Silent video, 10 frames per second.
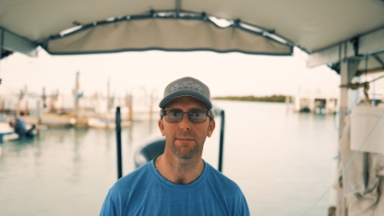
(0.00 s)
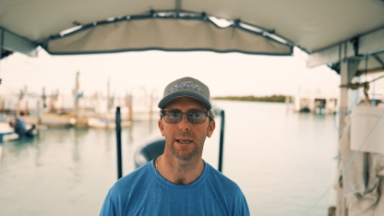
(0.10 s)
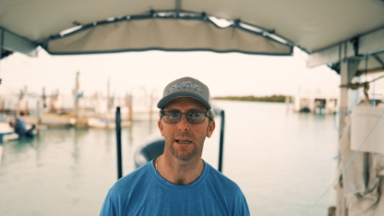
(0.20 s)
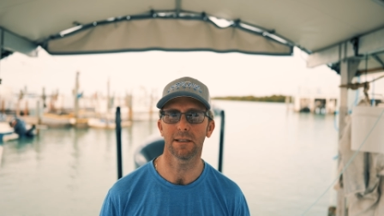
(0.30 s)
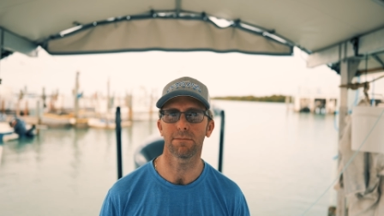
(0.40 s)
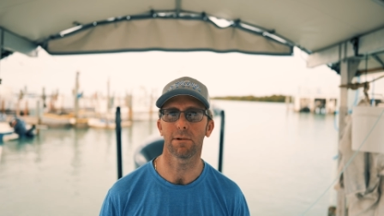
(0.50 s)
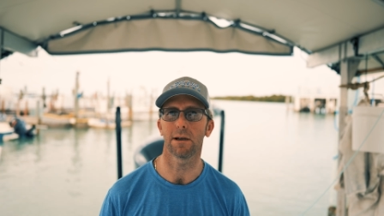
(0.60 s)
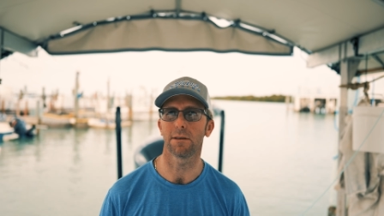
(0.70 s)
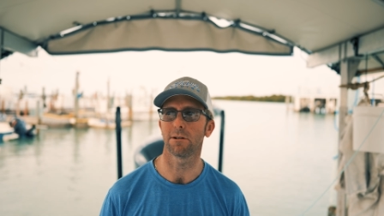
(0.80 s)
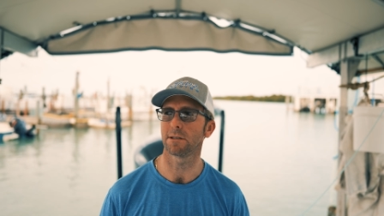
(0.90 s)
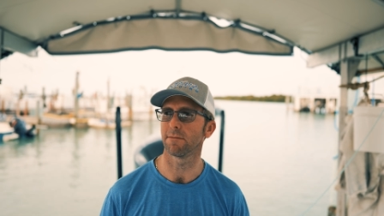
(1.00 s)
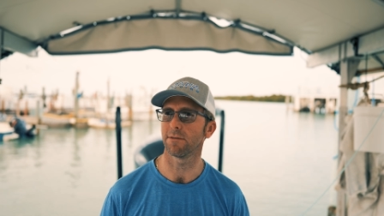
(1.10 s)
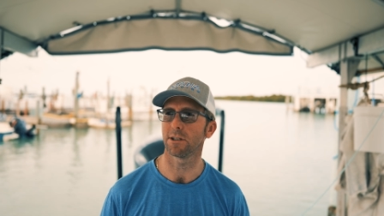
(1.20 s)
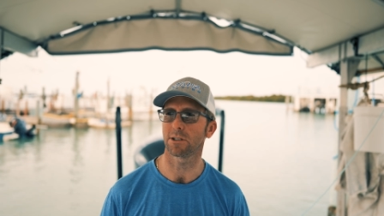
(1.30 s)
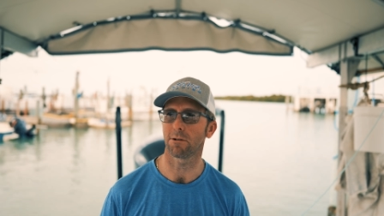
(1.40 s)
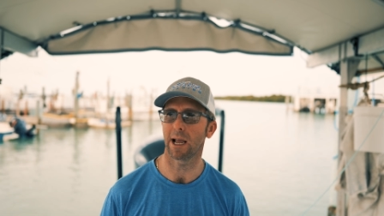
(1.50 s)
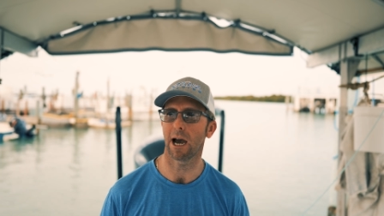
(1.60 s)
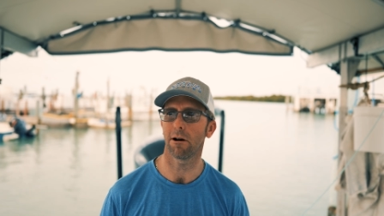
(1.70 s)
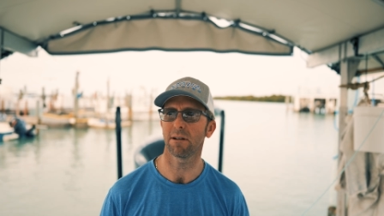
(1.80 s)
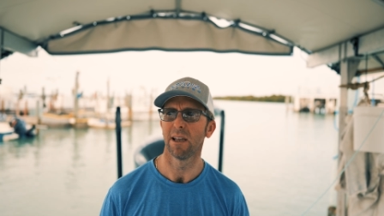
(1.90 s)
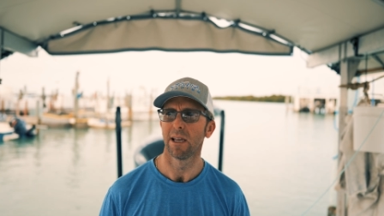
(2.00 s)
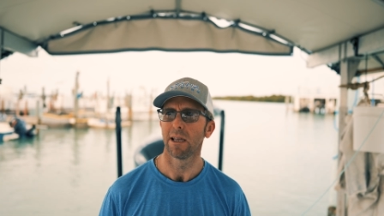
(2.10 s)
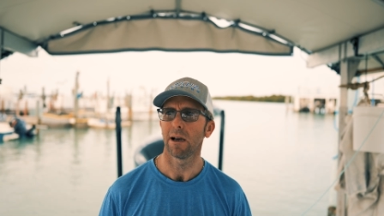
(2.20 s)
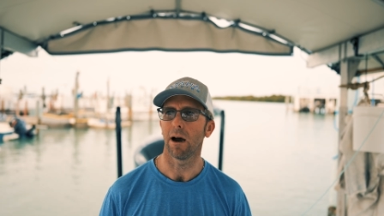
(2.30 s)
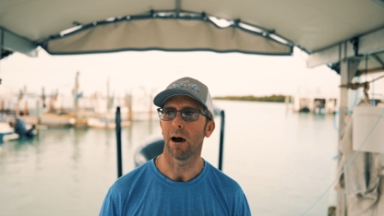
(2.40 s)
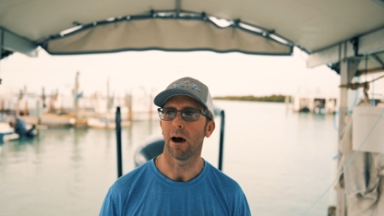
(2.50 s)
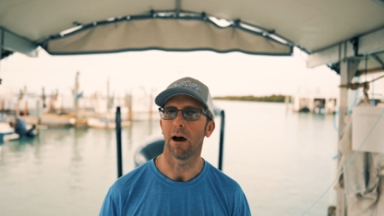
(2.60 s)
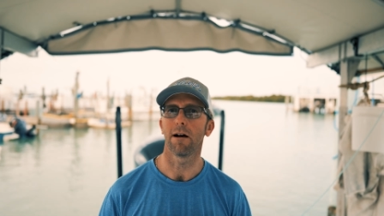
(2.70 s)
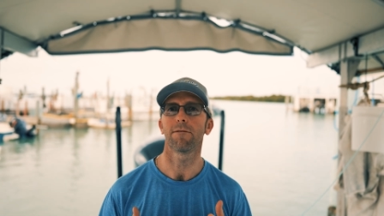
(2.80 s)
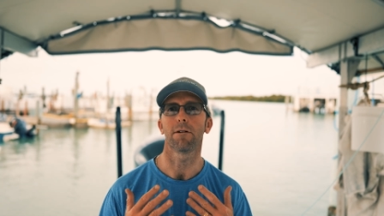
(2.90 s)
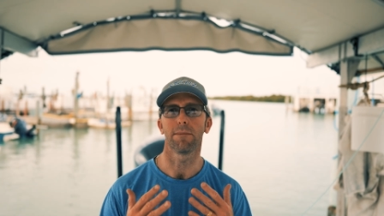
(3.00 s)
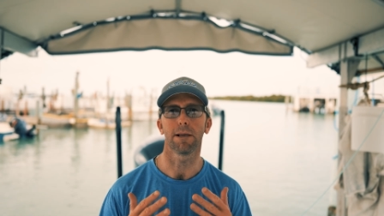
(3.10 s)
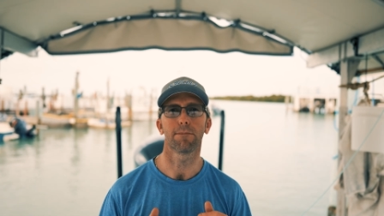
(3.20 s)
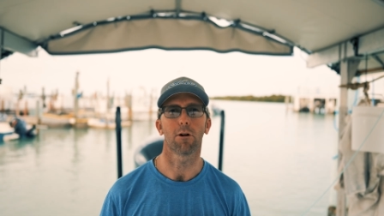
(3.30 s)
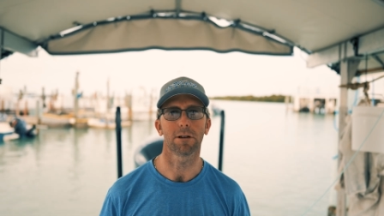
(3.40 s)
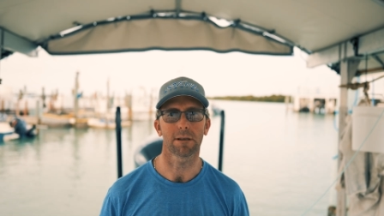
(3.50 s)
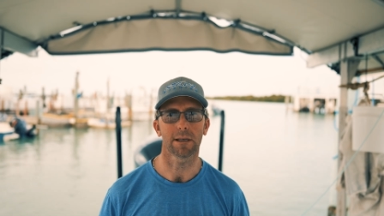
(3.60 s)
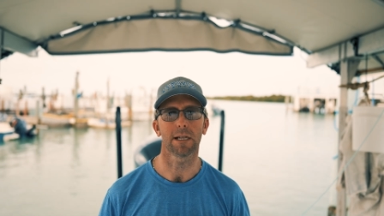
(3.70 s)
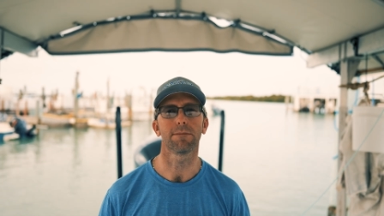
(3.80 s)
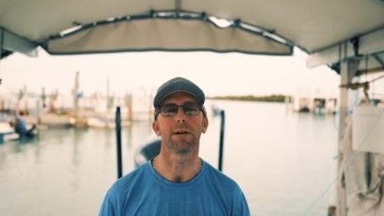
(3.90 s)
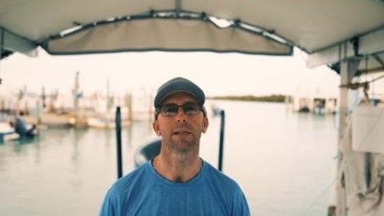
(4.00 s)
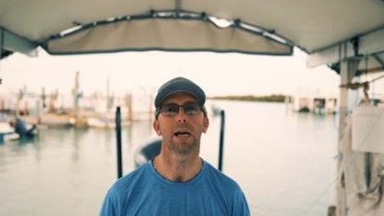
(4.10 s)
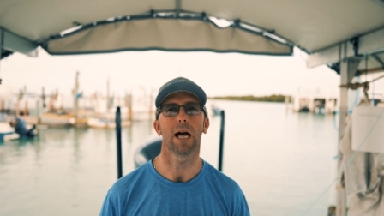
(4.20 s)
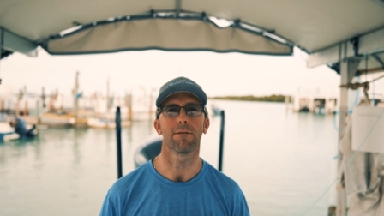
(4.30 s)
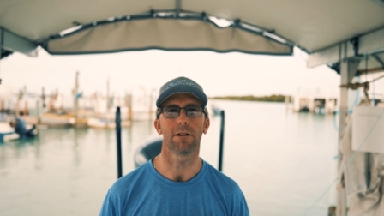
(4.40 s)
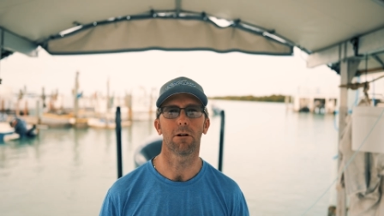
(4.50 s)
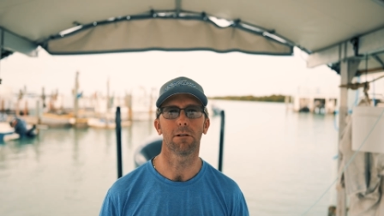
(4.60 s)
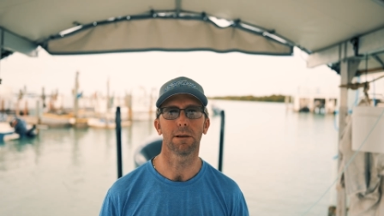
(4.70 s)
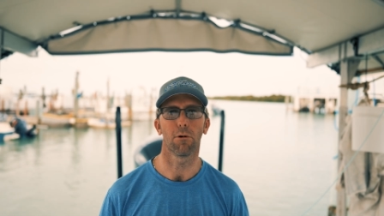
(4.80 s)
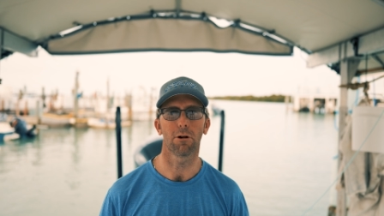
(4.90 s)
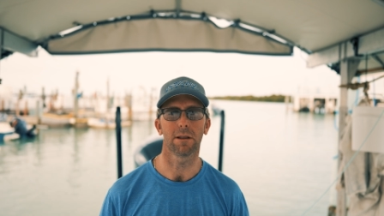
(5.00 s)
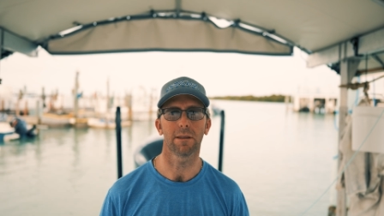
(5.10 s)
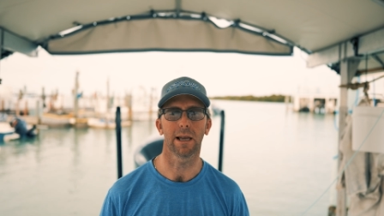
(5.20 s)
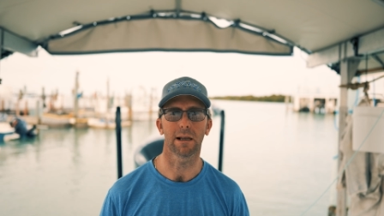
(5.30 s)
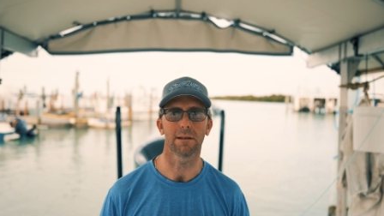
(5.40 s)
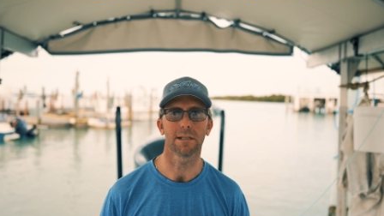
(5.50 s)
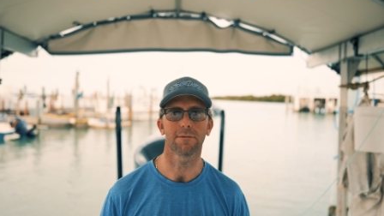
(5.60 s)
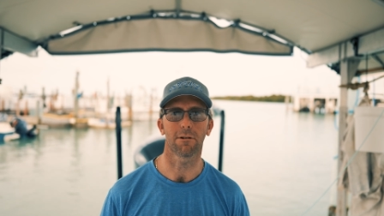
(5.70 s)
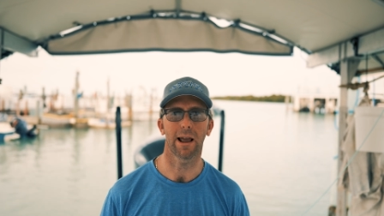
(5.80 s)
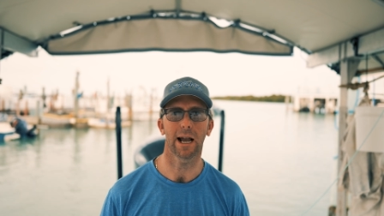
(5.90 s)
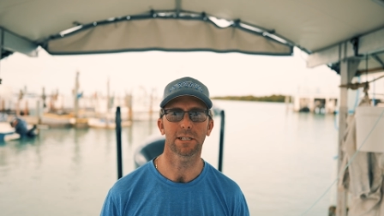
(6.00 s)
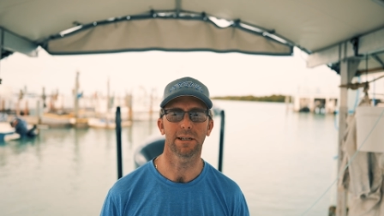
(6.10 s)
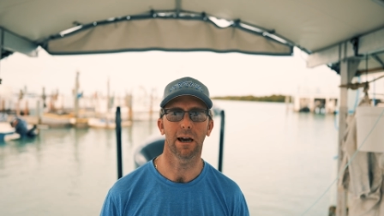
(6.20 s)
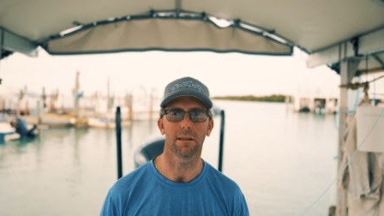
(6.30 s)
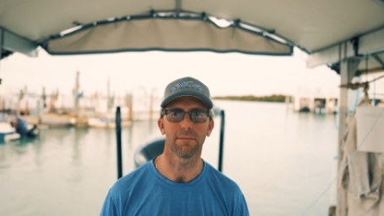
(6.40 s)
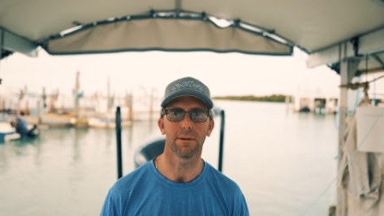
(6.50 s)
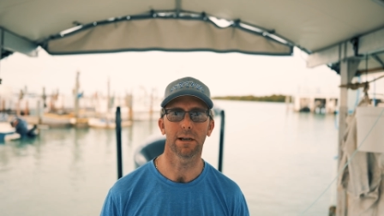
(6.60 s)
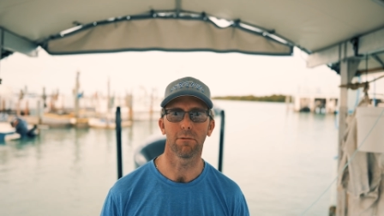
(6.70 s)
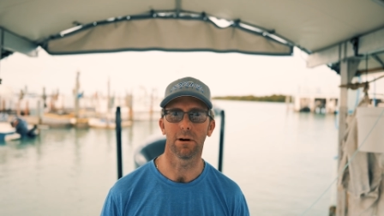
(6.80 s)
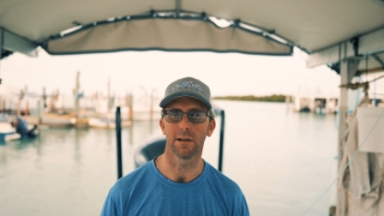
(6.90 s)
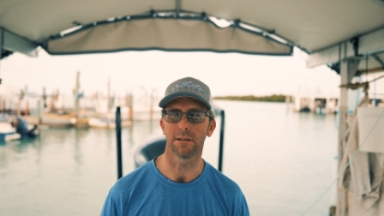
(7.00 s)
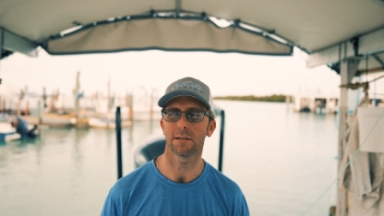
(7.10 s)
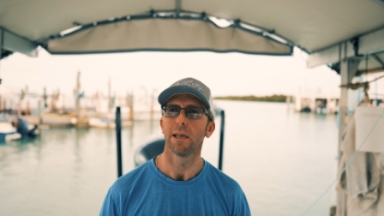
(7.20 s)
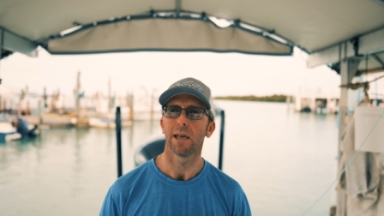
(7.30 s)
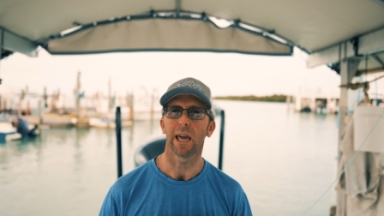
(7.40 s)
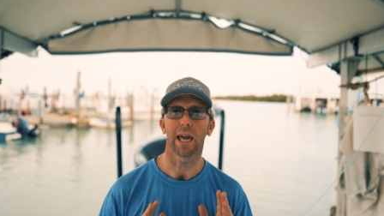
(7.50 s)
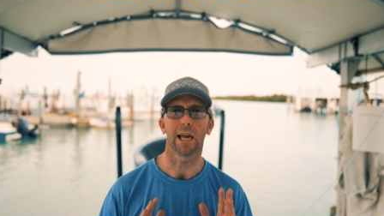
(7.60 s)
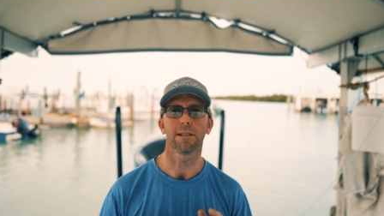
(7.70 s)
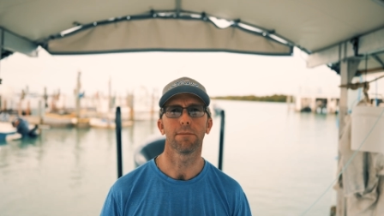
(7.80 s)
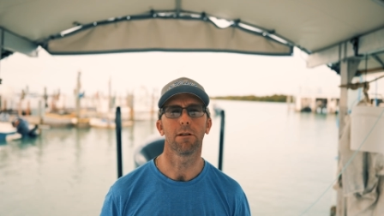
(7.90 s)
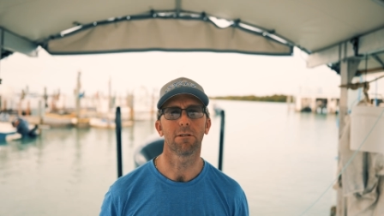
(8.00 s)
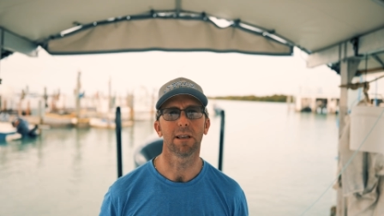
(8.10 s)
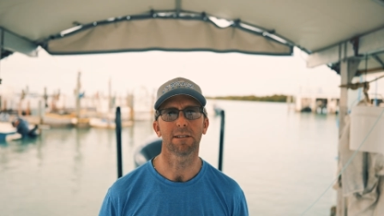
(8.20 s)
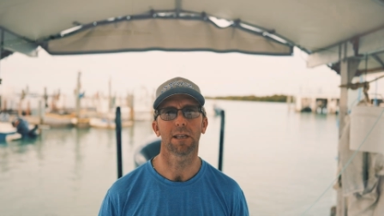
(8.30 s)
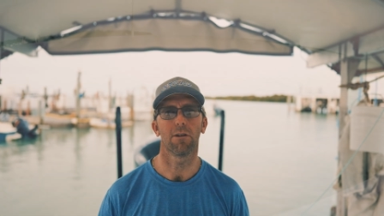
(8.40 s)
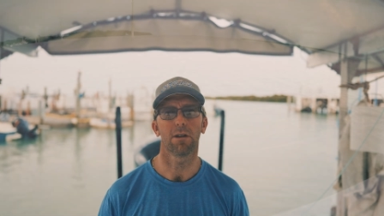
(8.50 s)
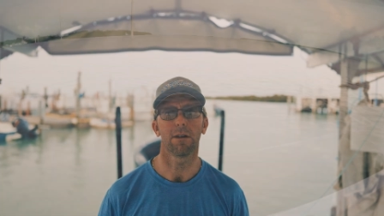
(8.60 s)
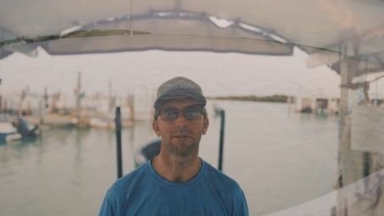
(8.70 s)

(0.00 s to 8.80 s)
means, but there's some fish around. For me personally, it's been kind of an early morning thing, at least for action out of the big ones. And some other things going on